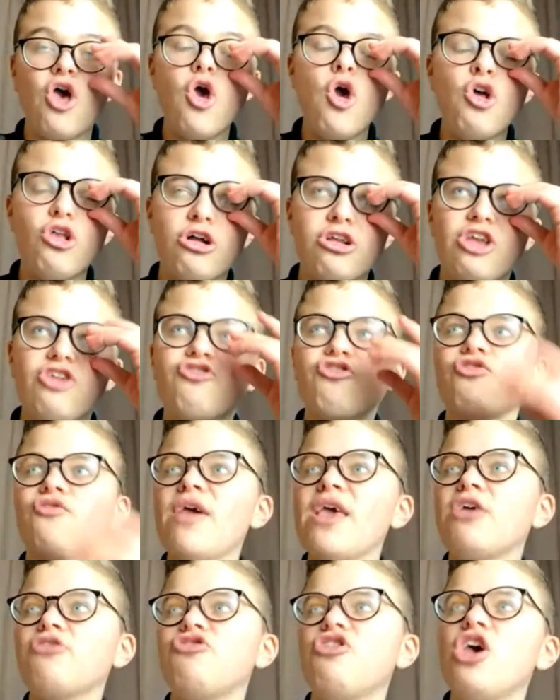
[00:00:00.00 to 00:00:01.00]
early on in his
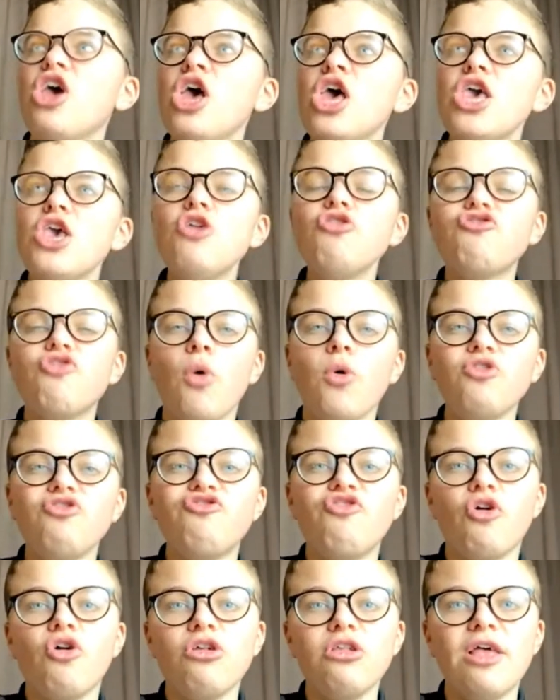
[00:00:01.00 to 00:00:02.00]
career because he used to always
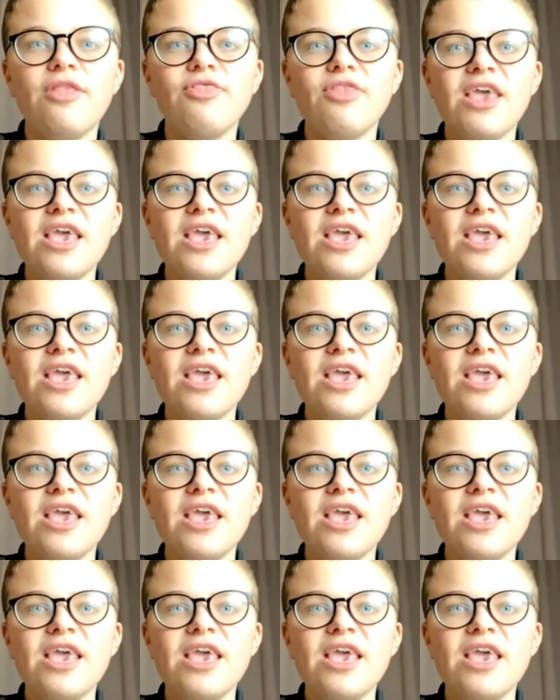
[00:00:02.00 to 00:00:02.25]
struggle in